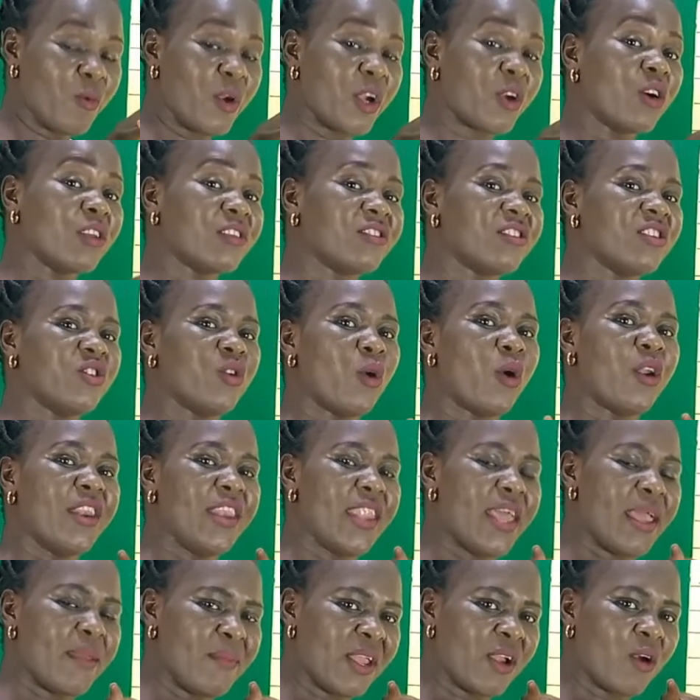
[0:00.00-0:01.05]
We continue
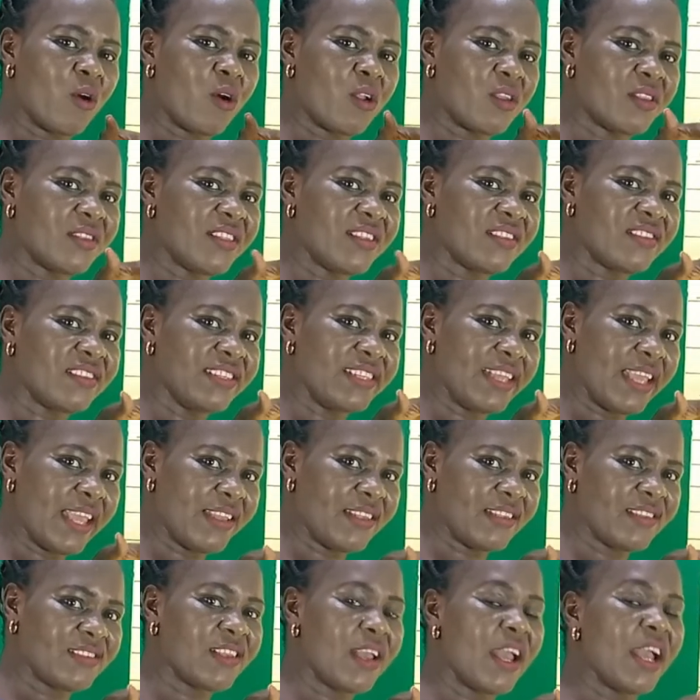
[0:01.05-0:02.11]
naming all these
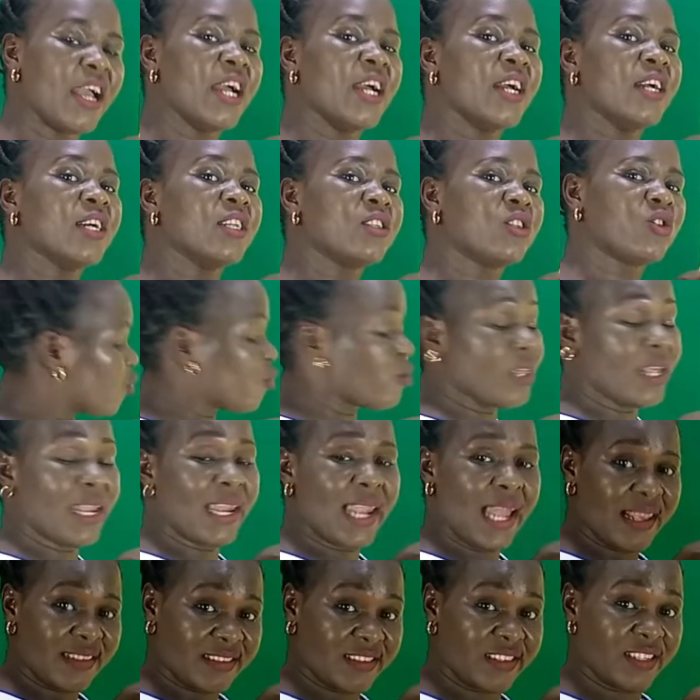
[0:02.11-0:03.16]
days to the
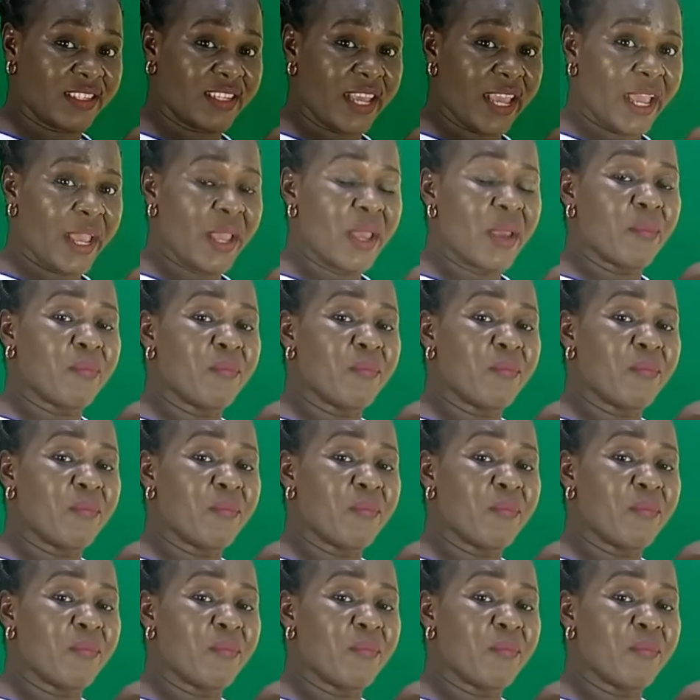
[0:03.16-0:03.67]
last day